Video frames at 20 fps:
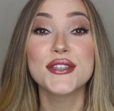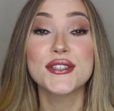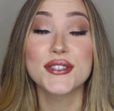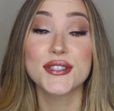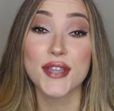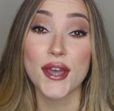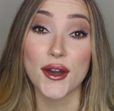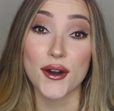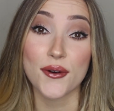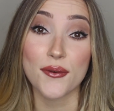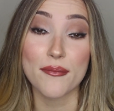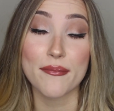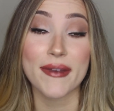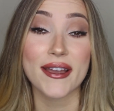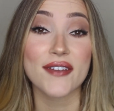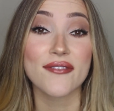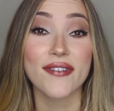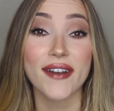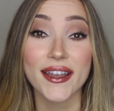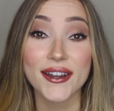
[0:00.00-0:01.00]
So
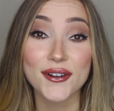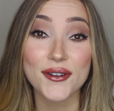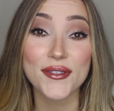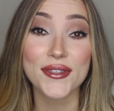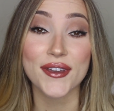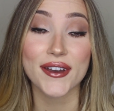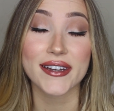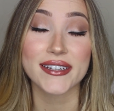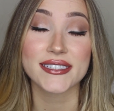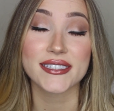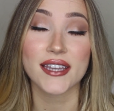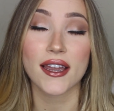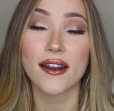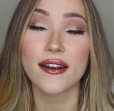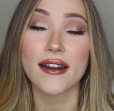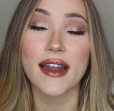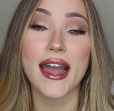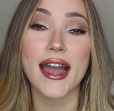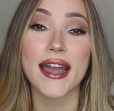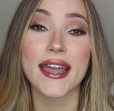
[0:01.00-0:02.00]
my final thoughts
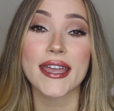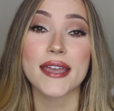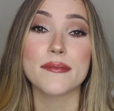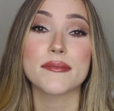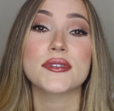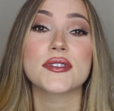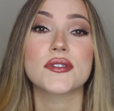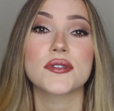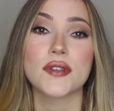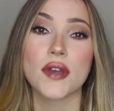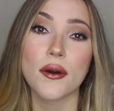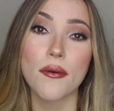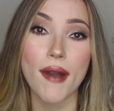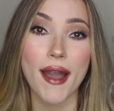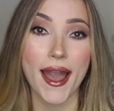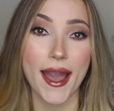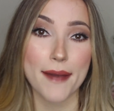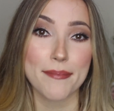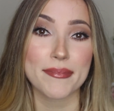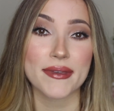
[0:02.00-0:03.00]
are I am so
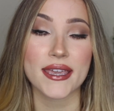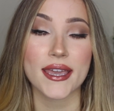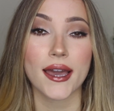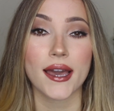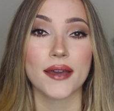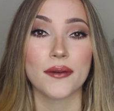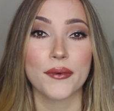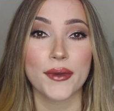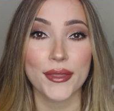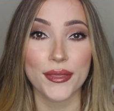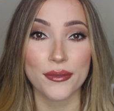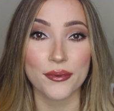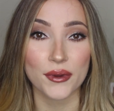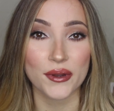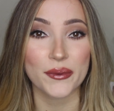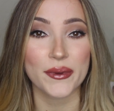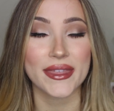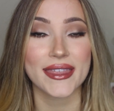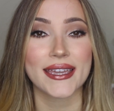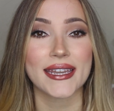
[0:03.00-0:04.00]
happy I went
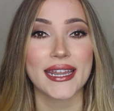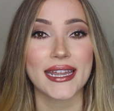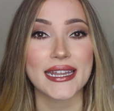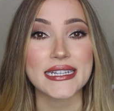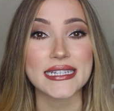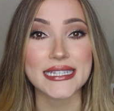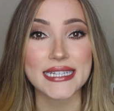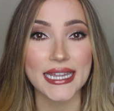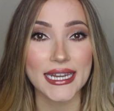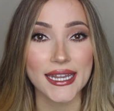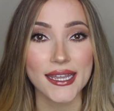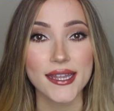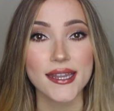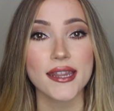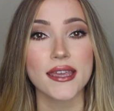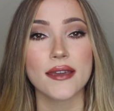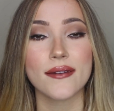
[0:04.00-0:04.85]
through with it and did it.